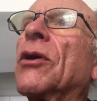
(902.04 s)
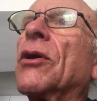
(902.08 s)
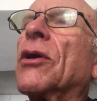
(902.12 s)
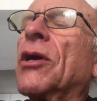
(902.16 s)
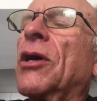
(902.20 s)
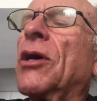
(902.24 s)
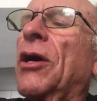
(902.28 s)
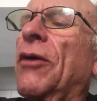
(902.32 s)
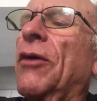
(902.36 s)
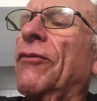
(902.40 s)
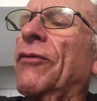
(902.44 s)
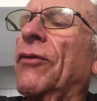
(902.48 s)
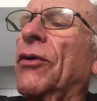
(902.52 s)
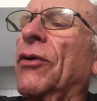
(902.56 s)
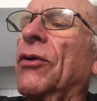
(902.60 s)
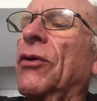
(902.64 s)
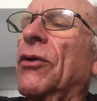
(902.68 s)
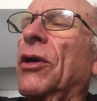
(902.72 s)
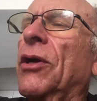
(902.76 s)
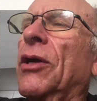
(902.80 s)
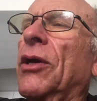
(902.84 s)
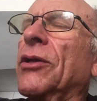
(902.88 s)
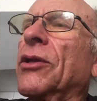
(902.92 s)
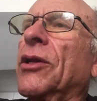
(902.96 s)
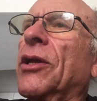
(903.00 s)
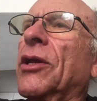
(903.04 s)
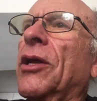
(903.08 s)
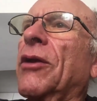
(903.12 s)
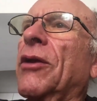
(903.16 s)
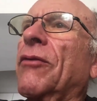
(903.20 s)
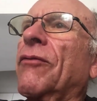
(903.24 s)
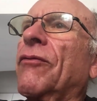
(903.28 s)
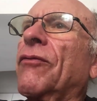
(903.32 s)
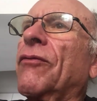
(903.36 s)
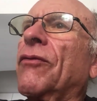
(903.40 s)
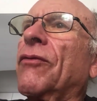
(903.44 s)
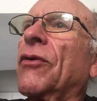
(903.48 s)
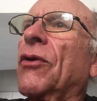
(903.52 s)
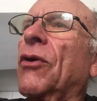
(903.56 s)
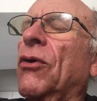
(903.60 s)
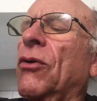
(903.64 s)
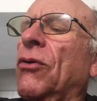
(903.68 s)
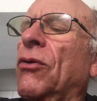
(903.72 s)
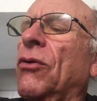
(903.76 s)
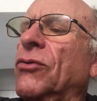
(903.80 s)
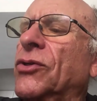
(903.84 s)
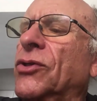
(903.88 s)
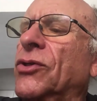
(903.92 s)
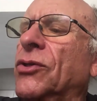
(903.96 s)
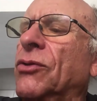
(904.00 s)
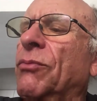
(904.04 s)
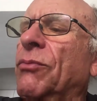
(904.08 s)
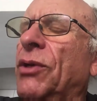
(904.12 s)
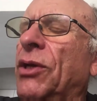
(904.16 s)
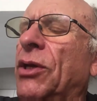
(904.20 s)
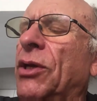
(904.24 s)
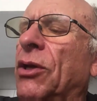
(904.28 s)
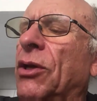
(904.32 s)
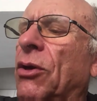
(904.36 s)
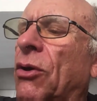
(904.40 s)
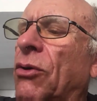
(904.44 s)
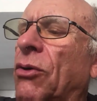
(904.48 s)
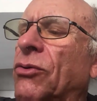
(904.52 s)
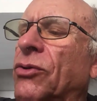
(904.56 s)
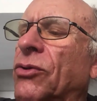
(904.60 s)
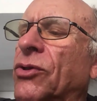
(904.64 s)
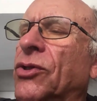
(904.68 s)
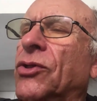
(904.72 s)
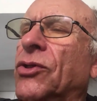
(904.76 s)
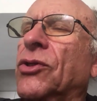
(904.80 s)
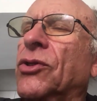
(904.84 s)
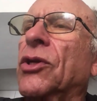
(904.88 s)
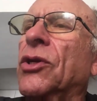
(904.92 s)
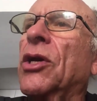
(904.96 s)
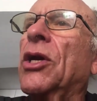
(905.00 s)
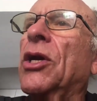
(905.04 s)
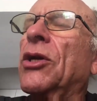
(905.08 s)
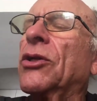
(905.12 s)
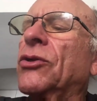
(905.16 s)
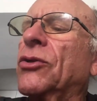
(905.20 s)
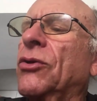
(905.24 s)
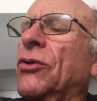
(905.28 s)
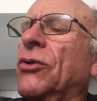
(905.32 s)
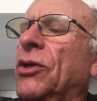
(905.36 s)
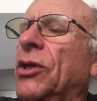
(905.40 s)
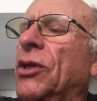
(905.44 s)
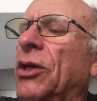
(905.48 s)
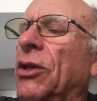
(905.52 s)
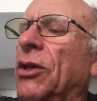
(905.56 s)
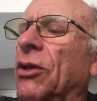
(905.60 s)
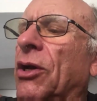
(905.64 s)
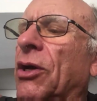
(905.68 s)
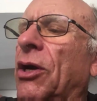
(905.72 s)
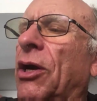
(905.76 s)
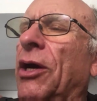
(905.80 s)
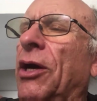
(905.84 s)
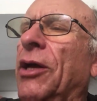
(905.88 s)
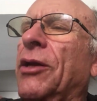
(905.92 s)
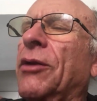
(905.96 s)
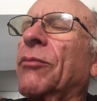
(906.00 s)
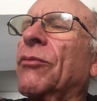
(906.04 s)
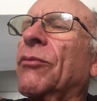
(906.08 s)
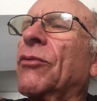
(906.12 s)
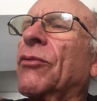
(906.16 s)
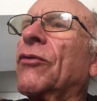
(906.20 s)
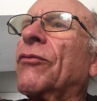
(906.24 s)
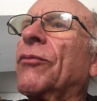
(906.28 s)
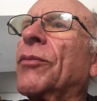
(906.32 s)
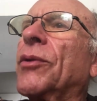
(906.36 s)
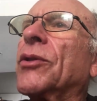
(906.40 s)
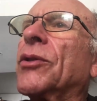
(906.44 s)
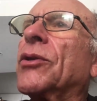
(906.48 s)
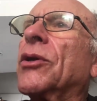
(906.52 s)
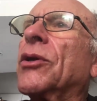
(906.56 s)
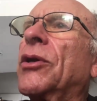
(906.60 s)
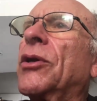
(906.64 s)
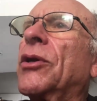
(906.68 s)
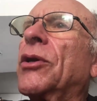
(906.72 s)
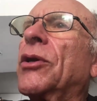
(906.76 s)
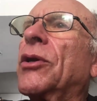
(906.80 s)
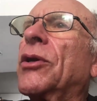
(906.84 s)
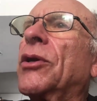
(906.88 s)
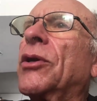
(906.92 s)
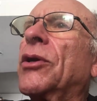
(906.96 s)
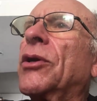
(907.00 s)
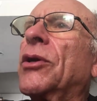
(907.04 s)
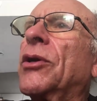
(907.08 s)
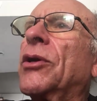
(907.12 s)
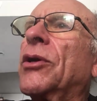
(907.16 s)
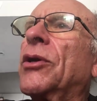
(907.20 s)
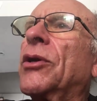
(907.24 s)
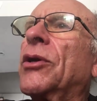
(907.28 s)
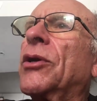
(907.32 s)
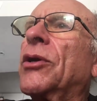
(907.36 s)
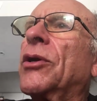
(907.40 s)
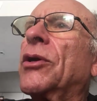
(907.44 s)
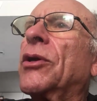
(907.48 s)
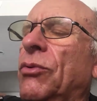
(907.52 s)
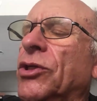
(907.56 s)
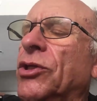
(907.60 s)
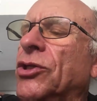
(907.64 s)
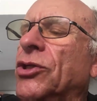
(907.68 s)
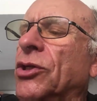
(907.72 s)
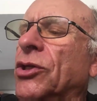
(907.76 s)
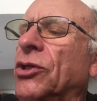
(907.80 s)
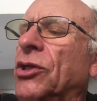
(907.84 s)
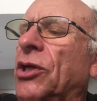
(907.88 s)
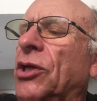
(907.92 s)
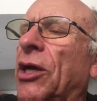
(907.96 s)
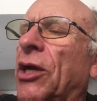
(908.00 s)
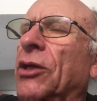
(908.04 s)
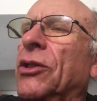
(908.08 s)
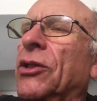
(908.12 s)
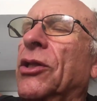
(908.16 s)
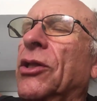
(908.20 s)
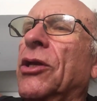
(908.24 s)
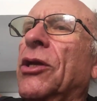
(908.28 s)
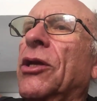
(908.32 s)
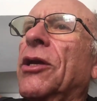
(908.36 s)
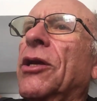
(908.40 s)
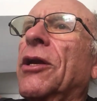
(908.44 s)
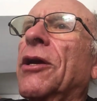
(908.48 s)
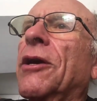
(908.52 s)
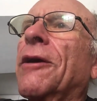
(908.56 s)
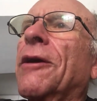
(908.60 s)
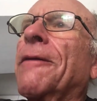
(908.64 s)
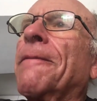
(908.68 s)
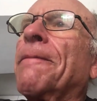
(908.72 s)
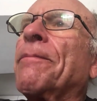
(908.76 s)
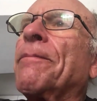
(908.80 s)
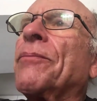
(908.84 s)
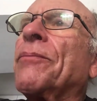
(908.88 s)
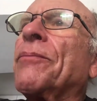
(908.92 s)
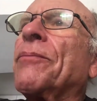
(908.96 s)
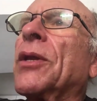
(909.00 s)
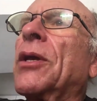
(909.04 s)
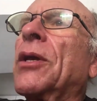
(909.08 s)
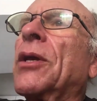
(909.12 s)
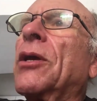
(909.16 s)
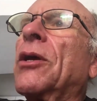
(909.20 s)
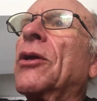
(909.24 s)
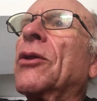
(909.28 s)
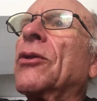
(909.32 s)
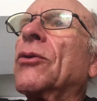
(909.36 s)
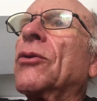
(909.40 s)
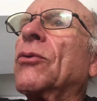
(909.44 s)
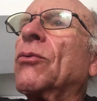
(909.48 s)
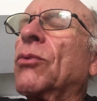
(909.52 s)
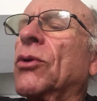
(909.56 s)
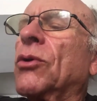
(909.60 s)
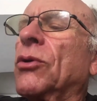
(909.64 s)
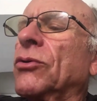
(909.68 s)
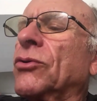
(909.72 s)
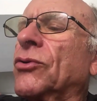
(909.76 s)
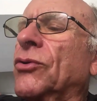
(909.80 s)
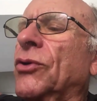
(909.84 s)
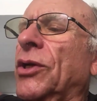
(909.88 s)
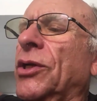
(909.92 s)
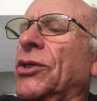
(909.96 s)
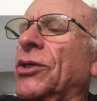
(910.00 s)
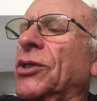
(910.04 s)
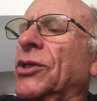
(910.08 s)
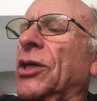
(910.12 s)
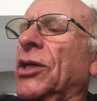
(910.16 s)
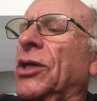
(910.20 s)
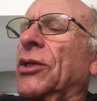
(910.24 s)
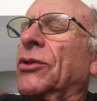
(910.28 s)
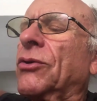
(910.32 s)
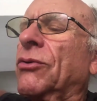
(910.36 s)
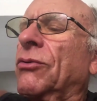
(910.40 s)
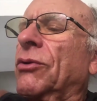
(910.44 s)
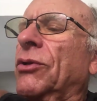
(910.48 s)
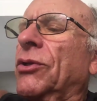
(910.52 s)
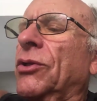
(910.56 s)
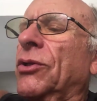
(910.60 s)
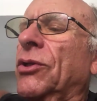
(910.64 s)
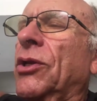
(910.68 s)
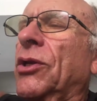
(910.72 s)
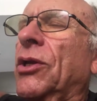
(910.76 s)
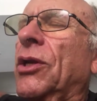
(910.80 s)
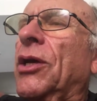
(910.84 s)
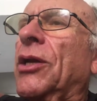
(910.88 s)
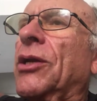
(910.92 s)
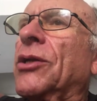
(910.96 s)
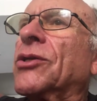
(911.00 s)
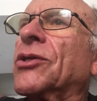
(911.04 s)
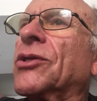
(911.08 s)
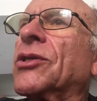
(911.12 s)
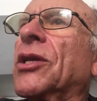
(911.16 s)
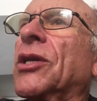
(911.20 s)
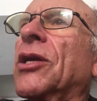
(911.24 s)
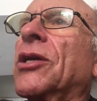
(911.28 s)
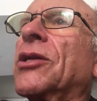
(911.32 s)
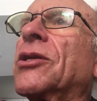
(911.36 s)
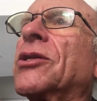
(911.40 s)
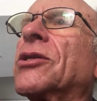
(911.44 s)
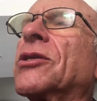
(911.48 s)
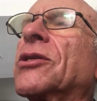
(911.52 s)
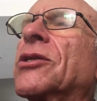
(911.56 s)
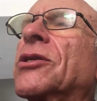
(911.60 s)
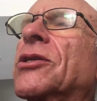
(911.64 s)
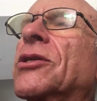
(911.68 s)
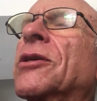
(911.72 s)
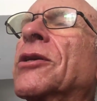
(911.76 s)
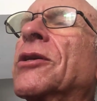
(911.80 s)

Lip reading: cover and being hosts to the Al Qaeda movement, which attacked the World Trade Center in the United States.